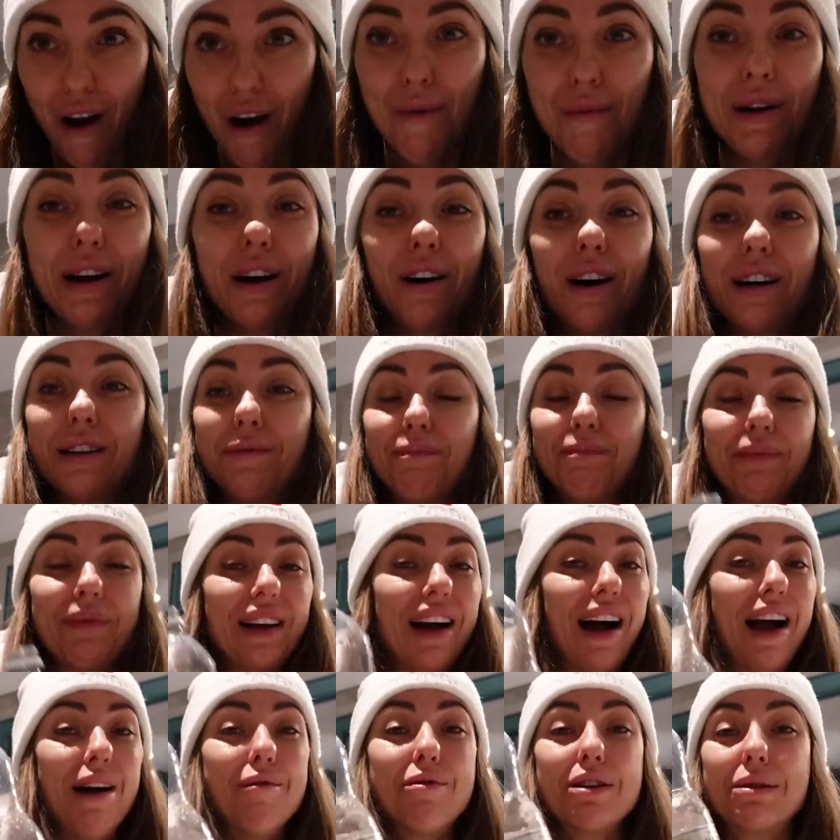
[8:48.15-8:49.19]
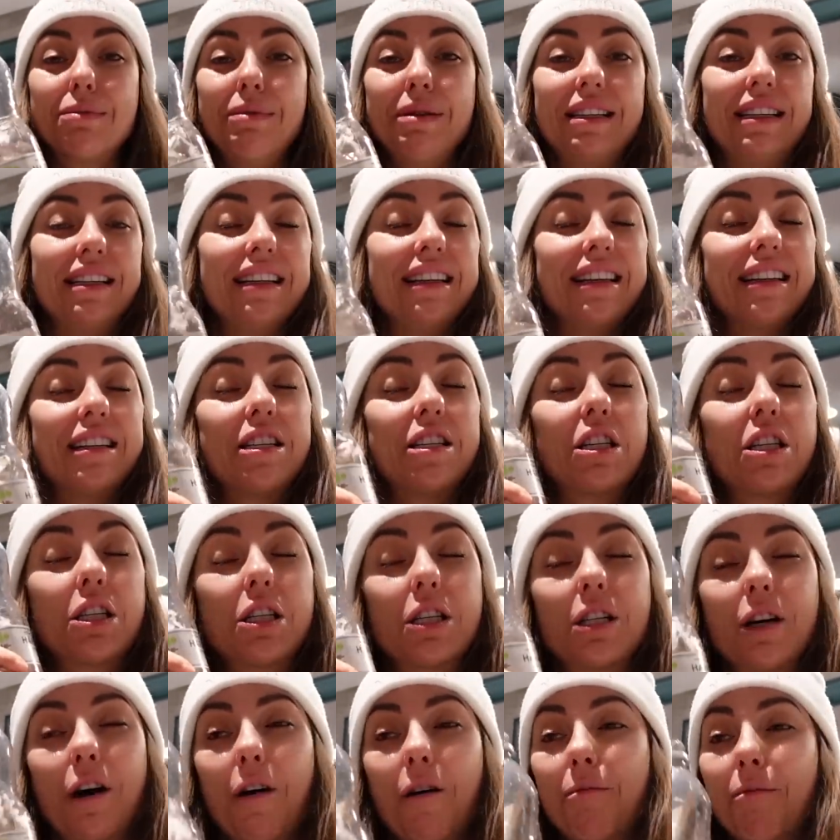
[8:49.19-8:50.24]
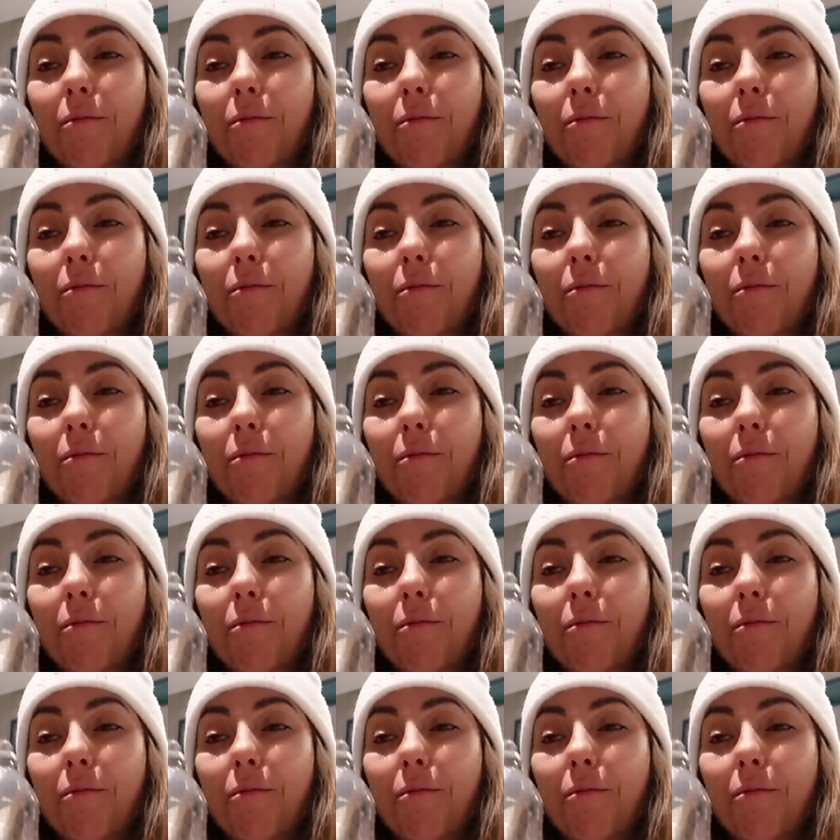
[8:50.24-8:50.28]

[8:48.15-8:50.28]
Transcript: Oh my God, I was missing it so